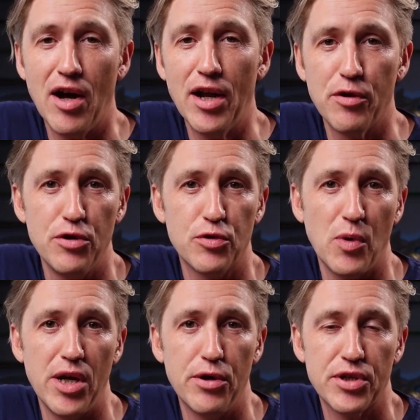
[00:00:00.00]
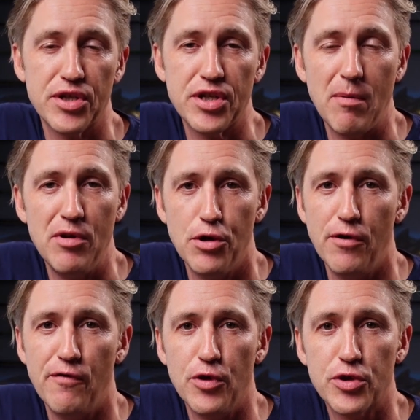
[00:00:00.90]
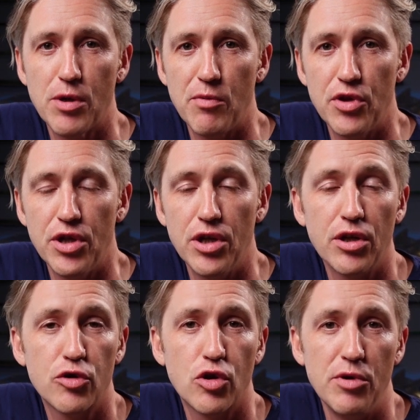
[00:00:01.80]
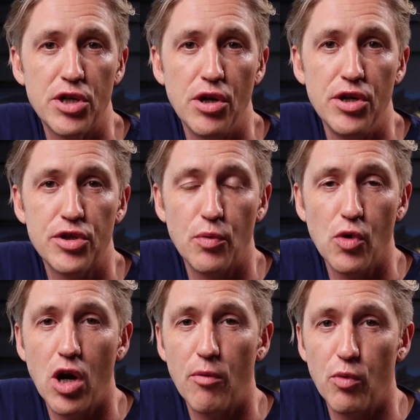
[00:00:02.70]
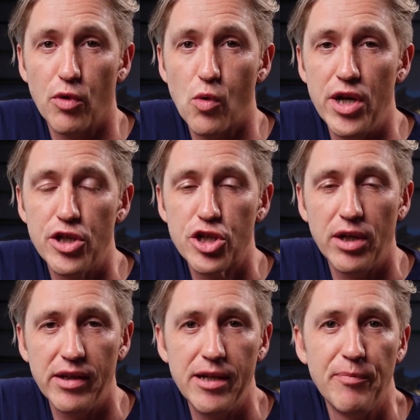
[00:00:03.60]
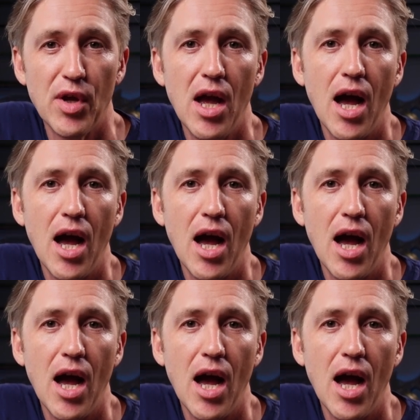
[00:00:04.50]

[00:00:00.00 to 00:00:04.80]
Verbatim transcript: Now, I don't use waders this time of year, even though some of the tributaries that we're on were quite chilly.